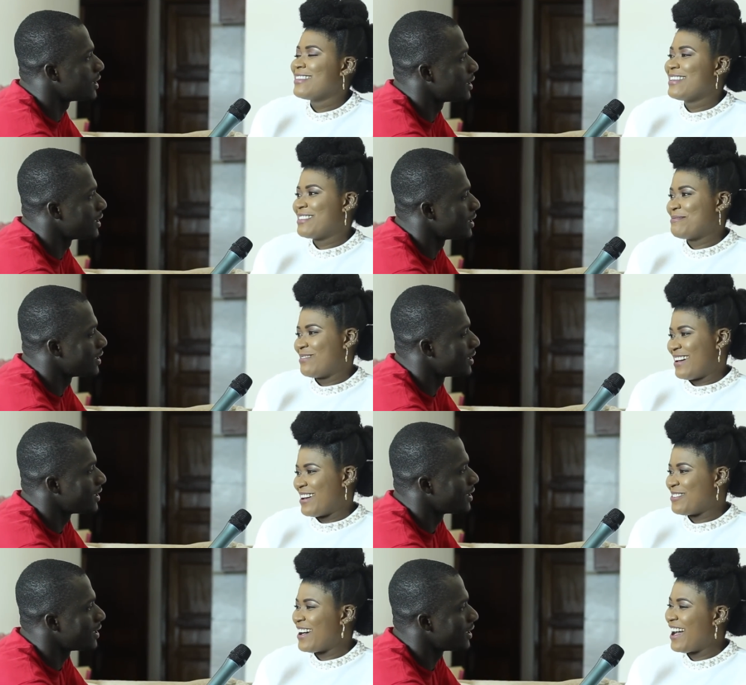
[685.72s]
Speaker 1: ye,
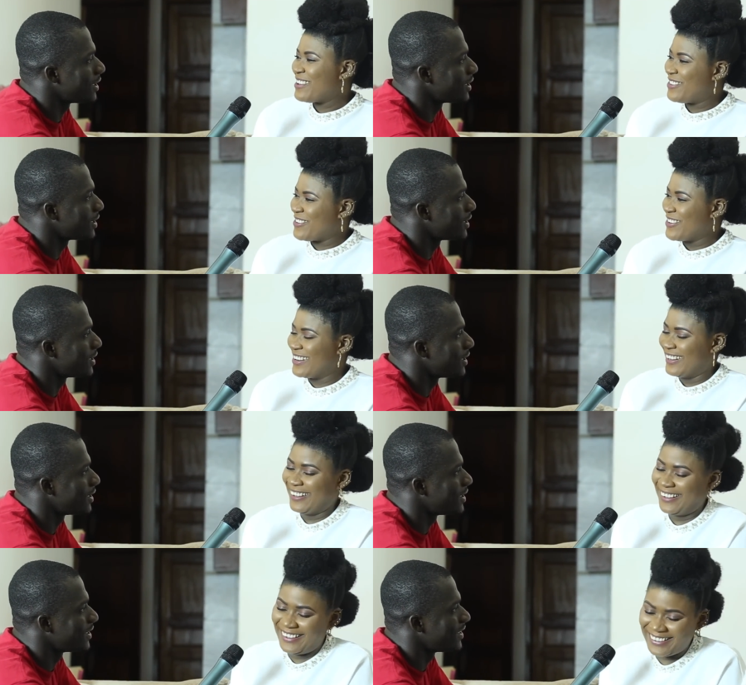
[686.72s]
bra, how do you?
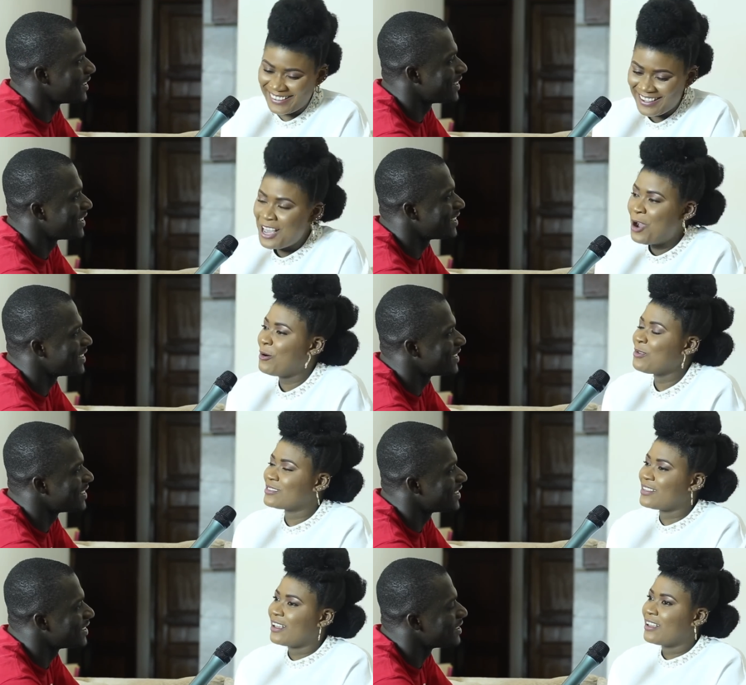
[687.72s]

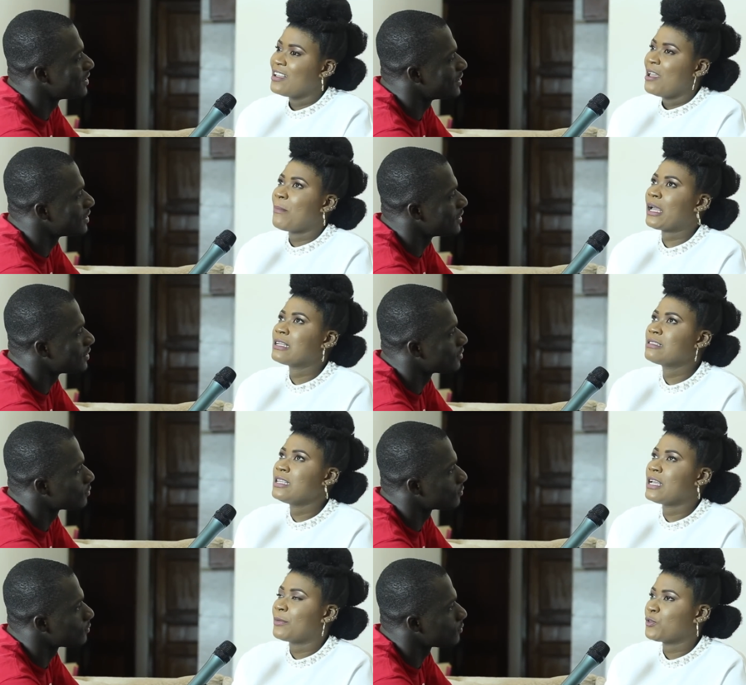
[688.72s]
Say, make us say
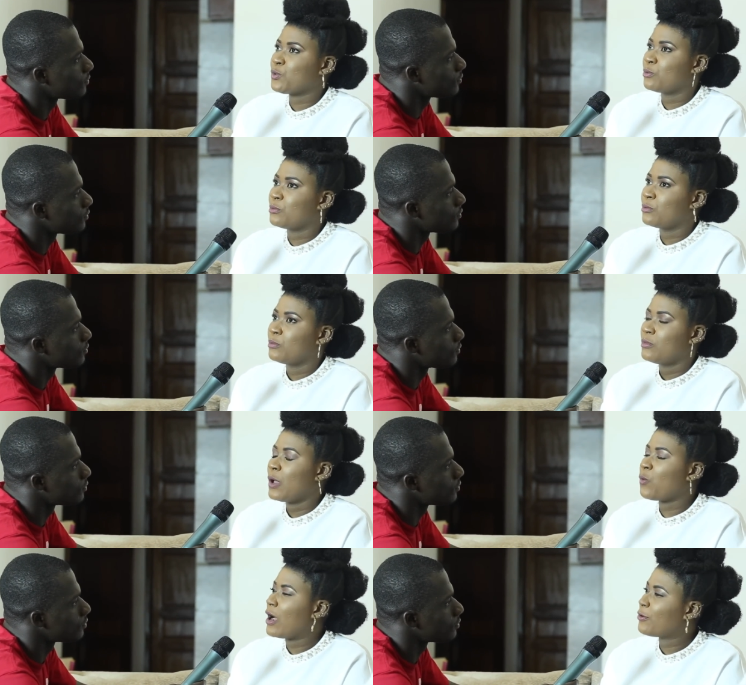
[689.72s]
Yameson
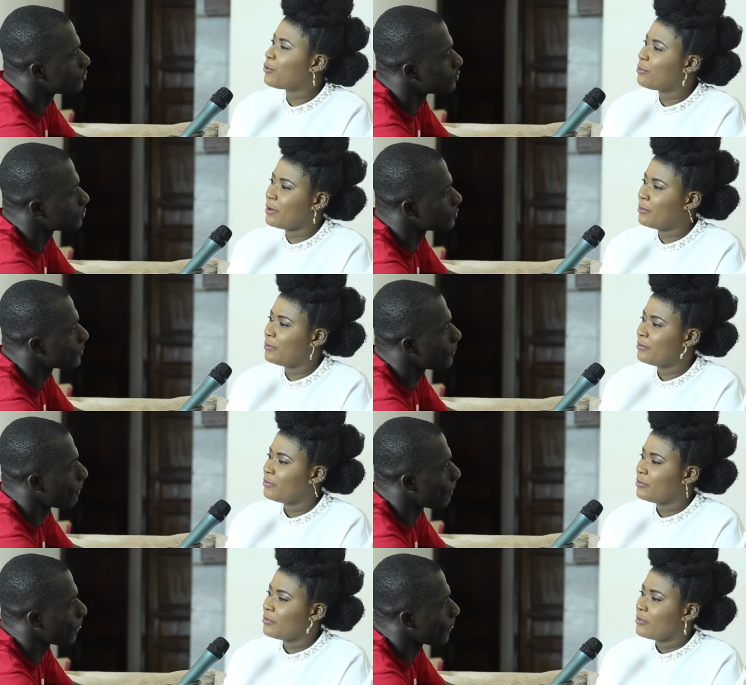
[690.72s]
a welcome.
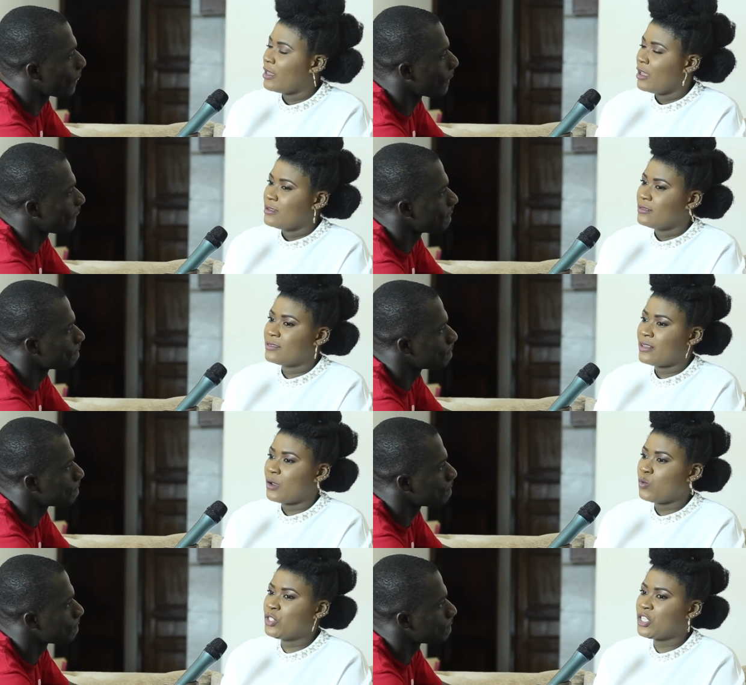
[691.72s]

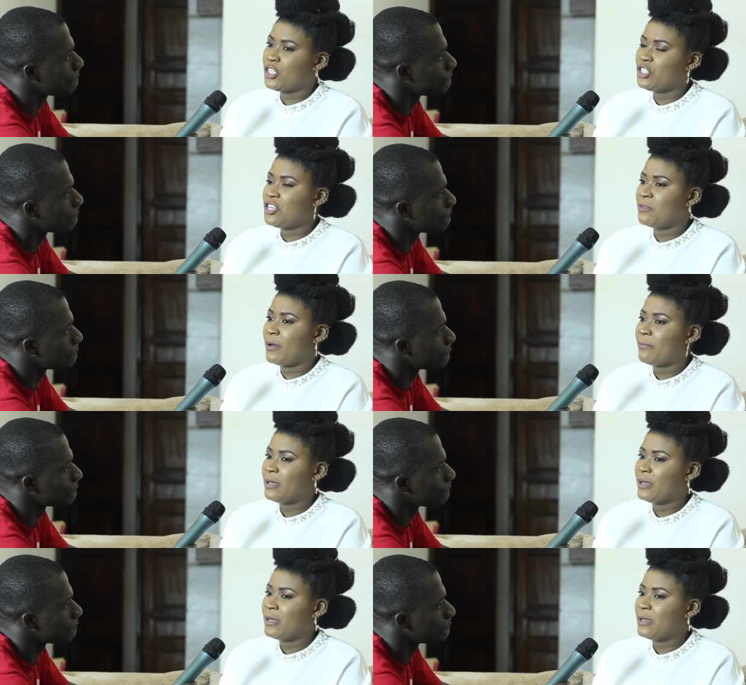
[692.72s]
Say, oh, judge nipa